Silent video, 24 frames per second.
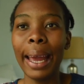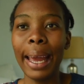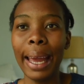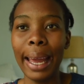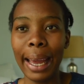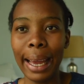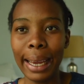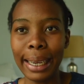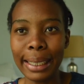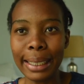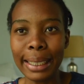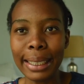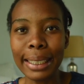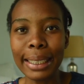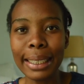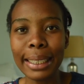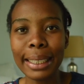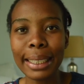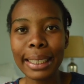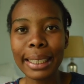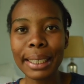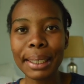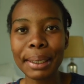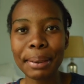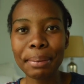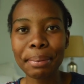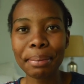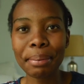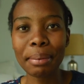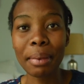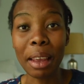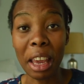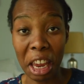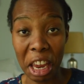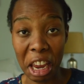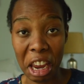And
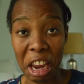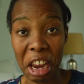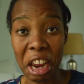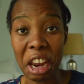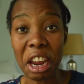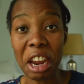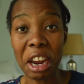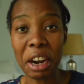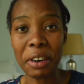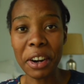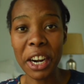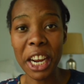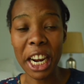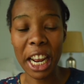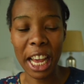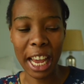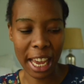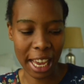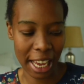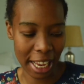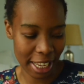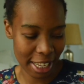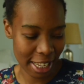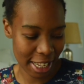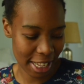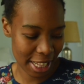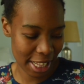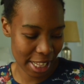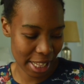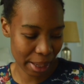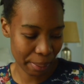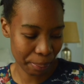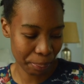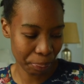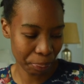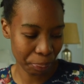here it
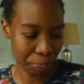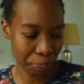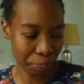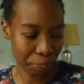is.